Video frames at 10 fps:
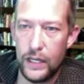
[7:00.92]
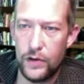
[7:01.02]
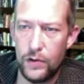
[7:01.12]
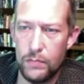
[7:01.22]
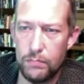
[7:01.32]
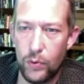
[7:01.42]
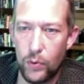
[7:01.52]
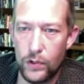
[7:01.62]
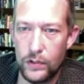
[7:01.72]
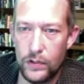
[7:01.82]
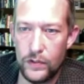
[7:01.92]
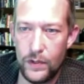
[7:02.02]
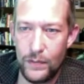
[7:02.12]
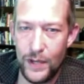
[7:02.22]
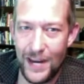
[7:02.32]
you're important or
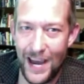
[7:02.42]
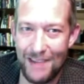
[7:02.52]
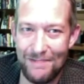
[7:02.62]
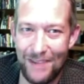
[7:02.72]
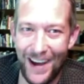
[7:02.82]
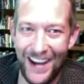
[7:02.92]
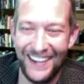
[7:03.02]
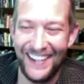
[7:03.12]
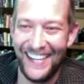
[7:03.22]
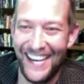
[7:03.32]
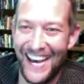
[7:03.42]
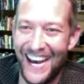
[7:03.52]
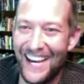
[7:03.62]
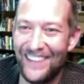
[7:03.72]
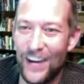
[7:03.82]
something.
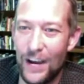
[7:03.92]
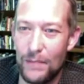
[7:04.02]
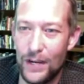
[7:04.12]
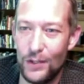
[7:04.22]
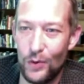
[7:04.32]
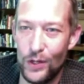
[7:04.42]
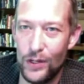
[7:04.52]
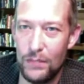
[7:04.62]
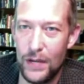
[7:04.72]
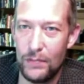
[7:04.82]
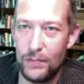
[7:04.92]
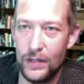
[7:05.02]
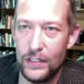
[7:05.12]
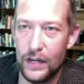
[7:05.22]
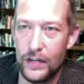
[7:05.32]
I buy my toilet paper
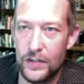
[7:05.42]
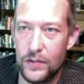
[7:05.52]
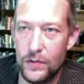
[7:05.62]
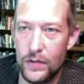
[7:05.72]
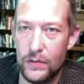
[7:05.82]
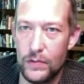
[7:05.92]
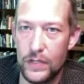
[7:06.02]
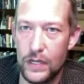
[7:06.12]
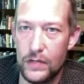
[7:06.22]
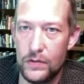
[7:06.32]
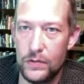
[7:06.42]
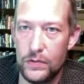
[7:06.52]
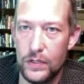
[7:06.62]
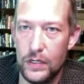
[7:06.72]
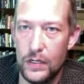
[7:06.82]
at Costco. That was
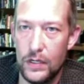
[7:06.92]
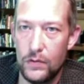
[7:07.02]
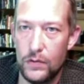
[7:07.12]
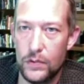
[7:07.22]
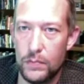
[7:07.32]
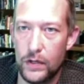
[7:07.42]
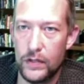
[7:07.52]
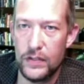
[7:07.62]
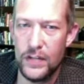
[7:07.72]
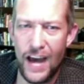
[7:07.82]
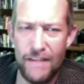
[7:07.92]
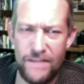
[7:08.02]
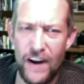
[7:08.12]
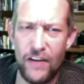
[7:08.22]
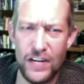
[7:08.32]
Andrew's response. Not
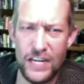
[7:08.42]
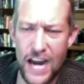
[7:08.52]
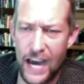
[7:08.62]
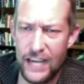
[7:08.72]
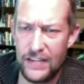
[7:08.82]
very nice,